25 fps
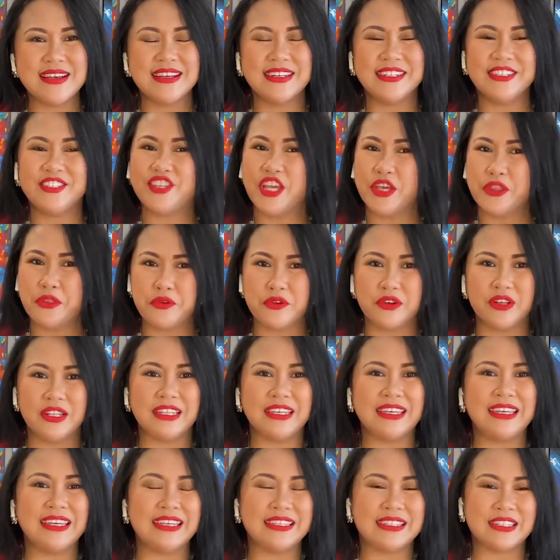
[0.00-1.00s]

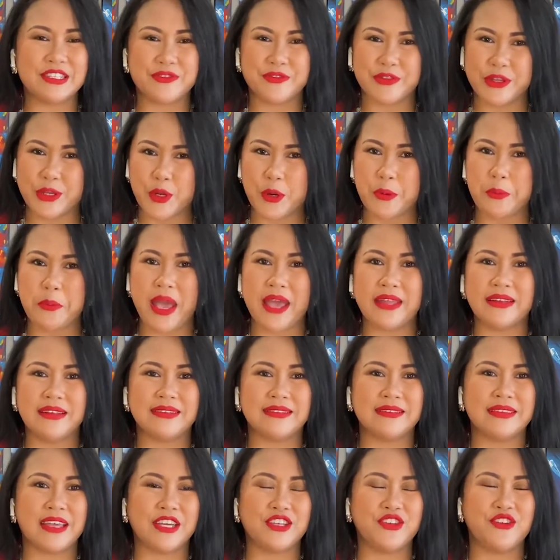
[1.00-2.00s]
Generally, it is
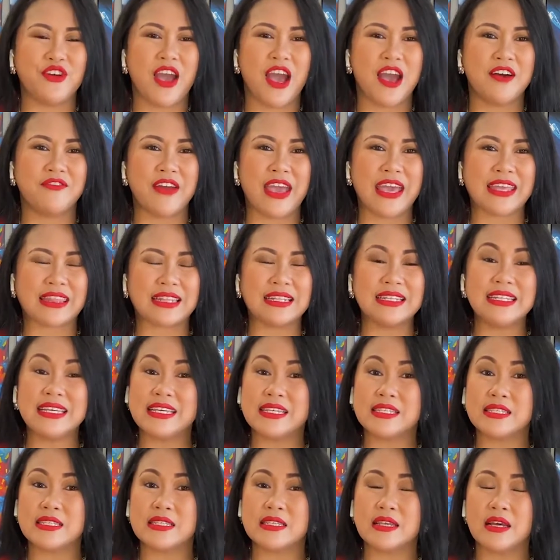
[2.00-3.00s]
recommended that you have at
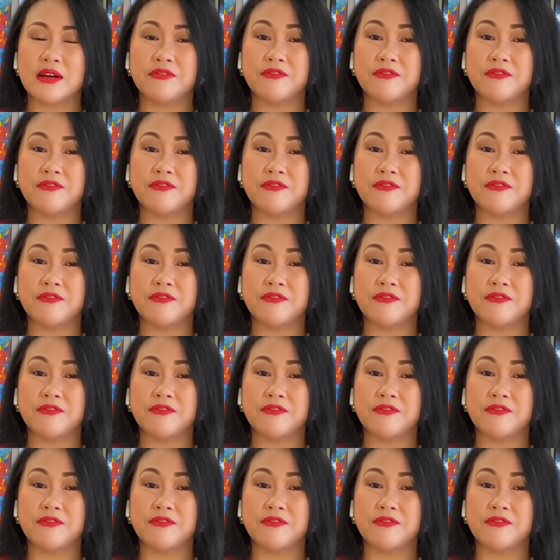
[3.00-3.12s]
least